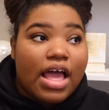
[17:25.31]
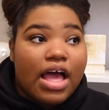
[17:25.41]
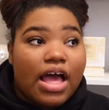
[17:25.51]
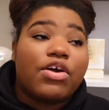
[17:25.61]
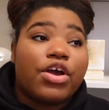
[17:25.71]

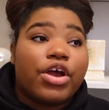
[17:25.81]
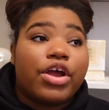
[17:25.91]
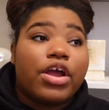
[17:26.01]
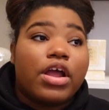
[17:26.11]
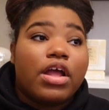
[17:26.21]

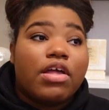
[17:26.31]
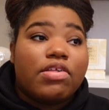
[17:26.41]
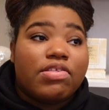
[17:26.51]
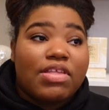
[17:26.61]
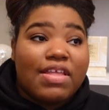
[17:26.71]
Her
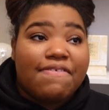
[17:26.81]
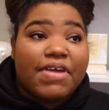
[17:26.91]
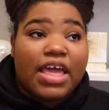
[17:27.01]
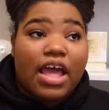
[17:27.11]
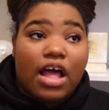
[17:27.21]

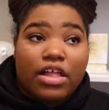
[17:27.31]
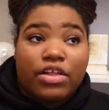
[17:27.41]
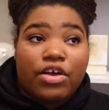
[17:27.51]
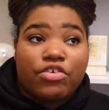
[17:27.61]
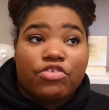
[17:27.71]
significant
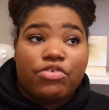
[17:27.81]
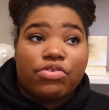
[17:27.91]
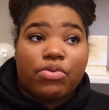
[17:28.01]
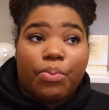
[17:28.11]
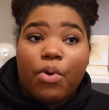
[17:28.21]
other to
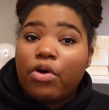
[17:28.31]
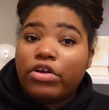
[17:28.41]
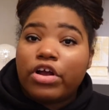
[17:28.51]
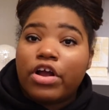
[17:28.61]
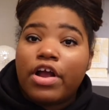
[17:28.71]
support
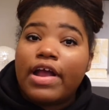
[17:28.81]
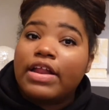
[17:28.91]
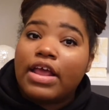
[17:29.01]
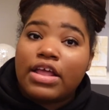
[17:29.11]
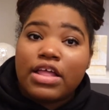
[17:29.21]
her
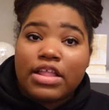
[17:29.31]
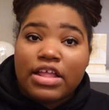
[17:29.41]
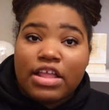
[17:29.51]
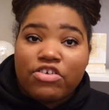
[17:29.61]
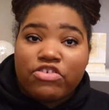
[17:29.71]
in
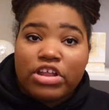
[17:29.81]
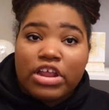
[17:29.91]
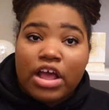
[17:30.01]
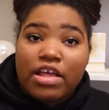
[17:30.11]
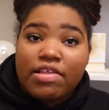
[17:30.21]
anything that she
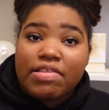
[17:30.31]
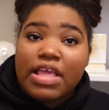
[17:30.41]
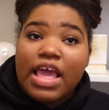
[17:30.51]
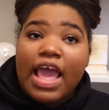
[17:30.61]
does